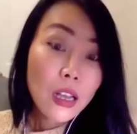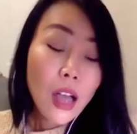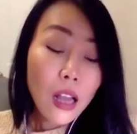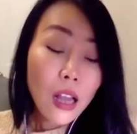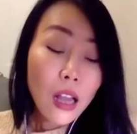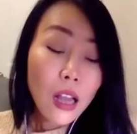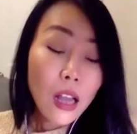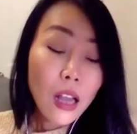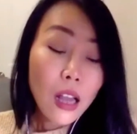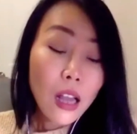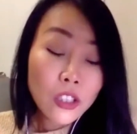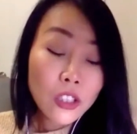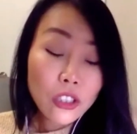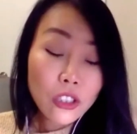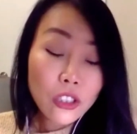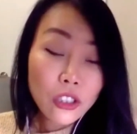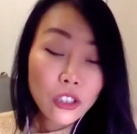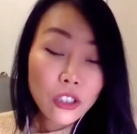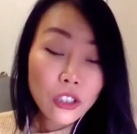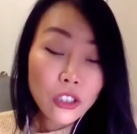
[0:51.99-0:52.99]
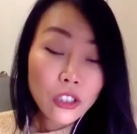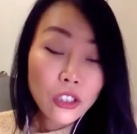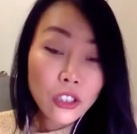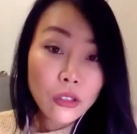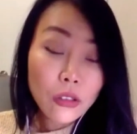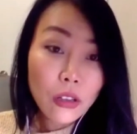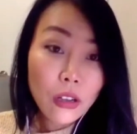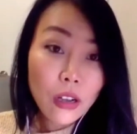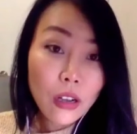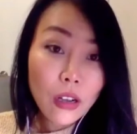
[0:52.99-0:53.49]
college
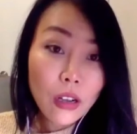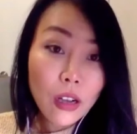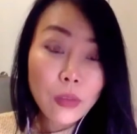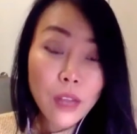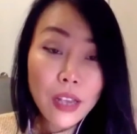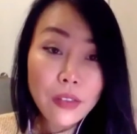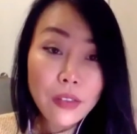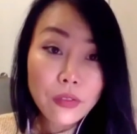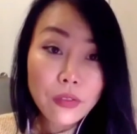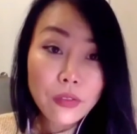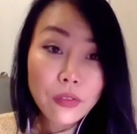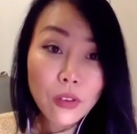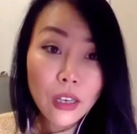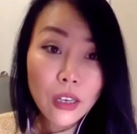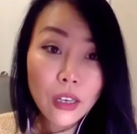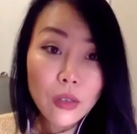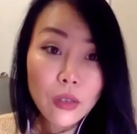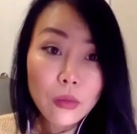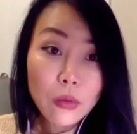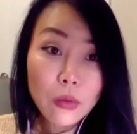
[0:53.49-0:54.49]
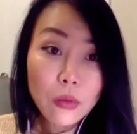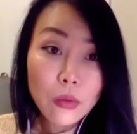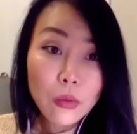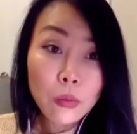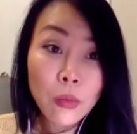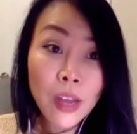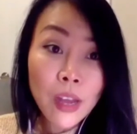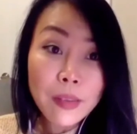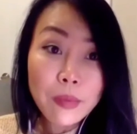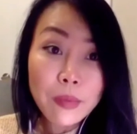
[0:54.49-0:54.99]
you apply for
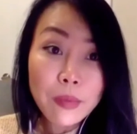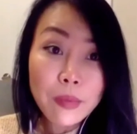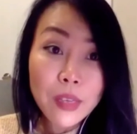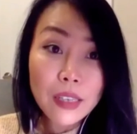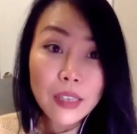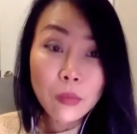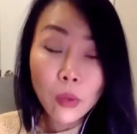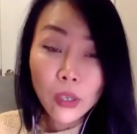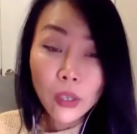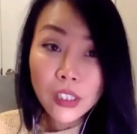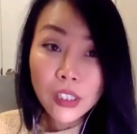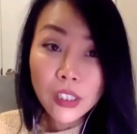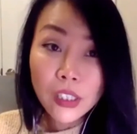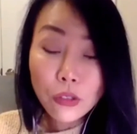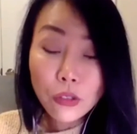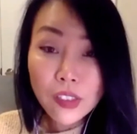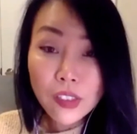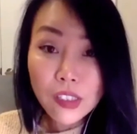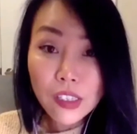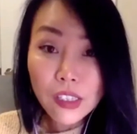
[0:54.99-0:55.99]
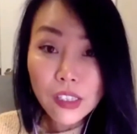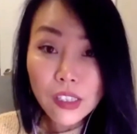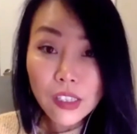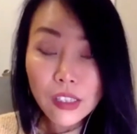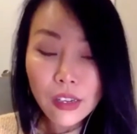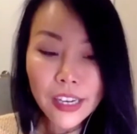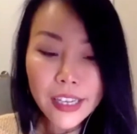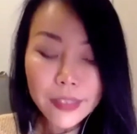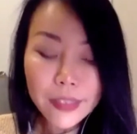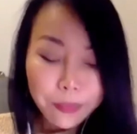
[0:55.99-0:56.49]
might be more interested. All
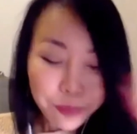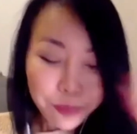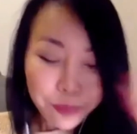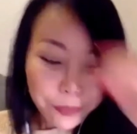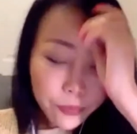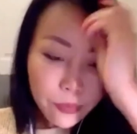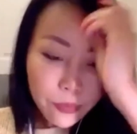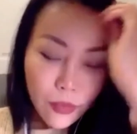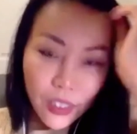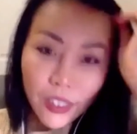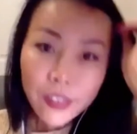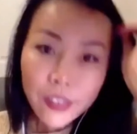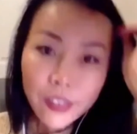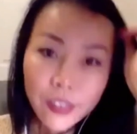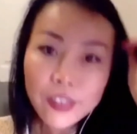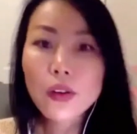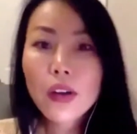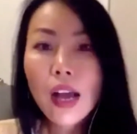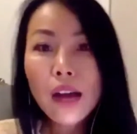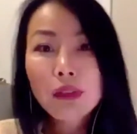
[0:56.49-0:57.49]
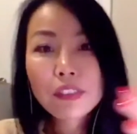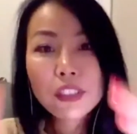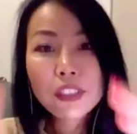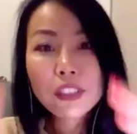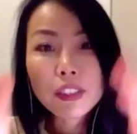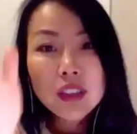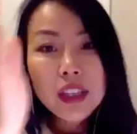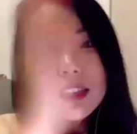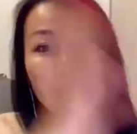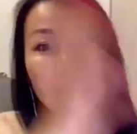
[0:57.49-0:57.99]
right. So after you're
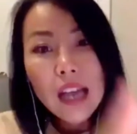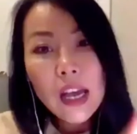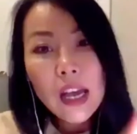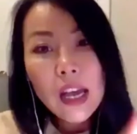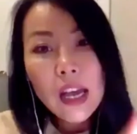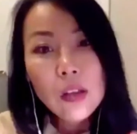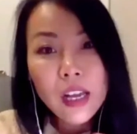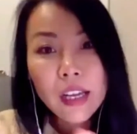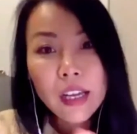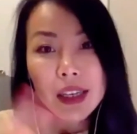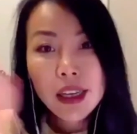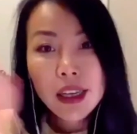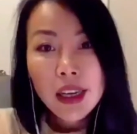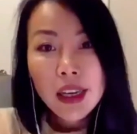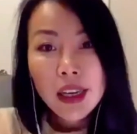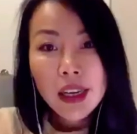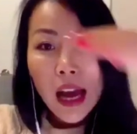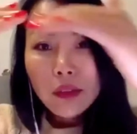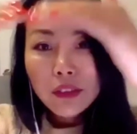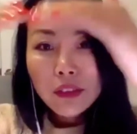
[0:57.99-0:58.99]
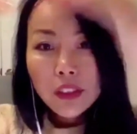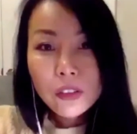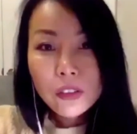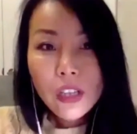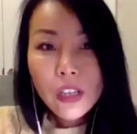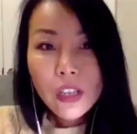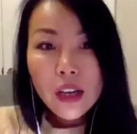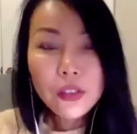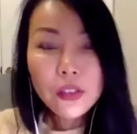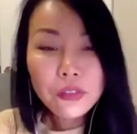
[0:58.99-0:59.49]
done the outline, after you're
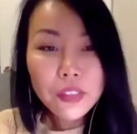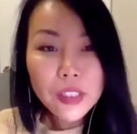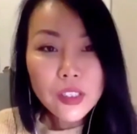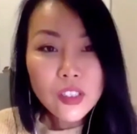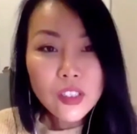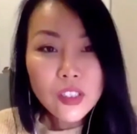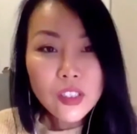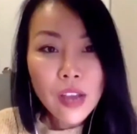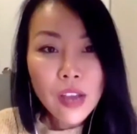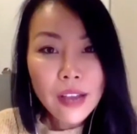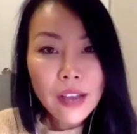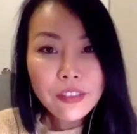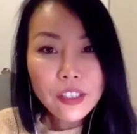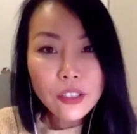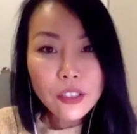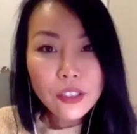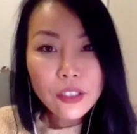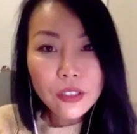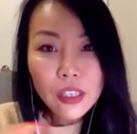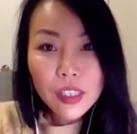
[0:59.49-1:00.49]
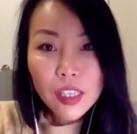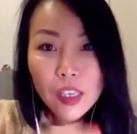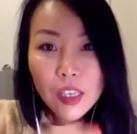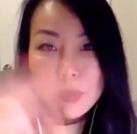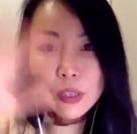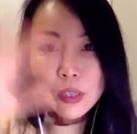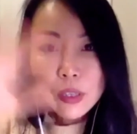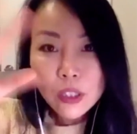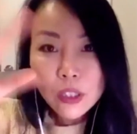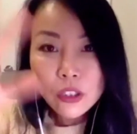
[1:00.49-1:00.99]
done your first draft, you got to keep
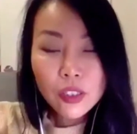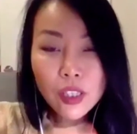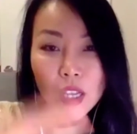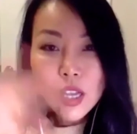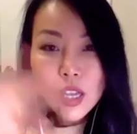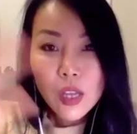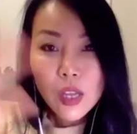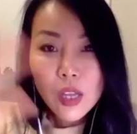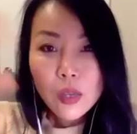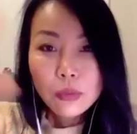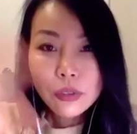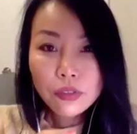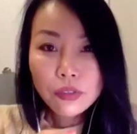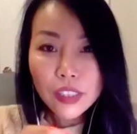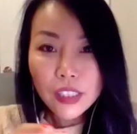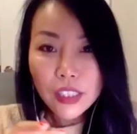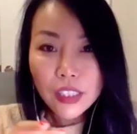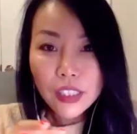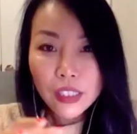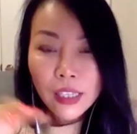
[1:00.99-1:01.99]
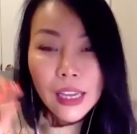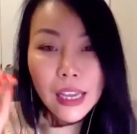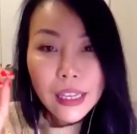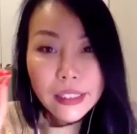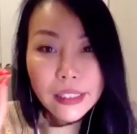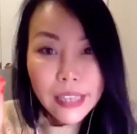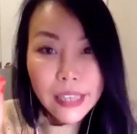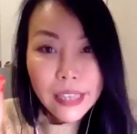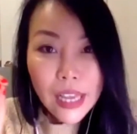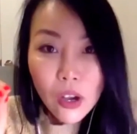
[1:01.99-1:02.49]
on doing the proofreading. And
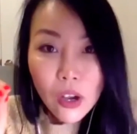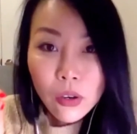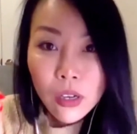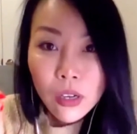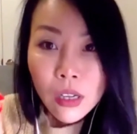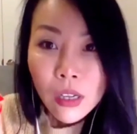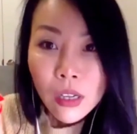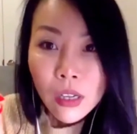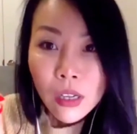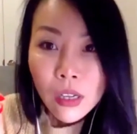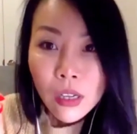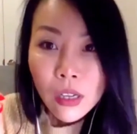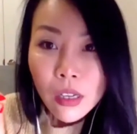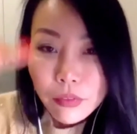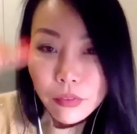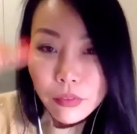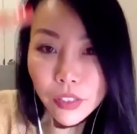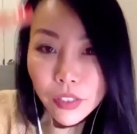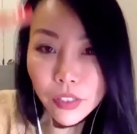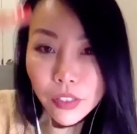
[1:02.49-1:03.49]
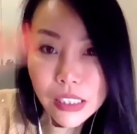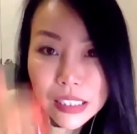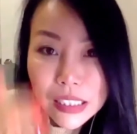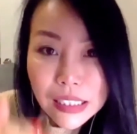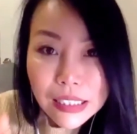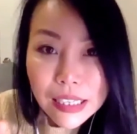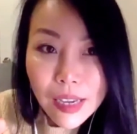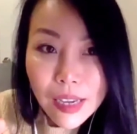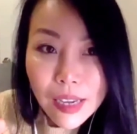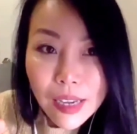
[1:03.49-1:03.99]
now for this